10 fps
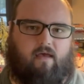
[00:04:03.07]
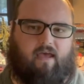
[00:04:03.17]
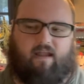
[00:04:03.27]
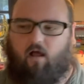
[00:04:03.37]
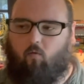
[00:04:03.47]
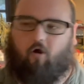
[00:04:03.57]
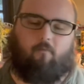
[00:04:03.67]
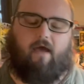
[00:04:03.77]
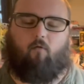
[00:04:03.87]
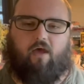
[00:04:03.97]
and I'll work
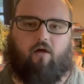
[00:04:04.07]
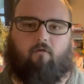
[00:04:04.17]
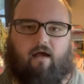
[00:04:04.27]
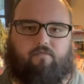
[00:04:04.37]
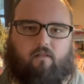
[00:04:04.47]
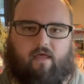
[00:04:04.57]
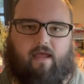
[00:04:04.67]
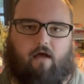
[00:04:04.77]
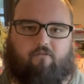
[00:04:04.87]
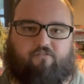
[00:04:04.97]
my way around the
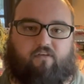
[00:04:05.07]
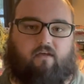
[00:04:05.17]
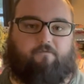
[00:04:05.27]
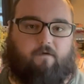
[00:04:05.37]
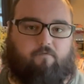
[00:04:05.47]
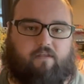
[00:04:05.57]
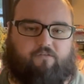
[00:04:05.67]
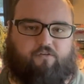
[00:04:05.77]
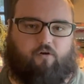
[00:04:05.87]
layout, seeing if everything's going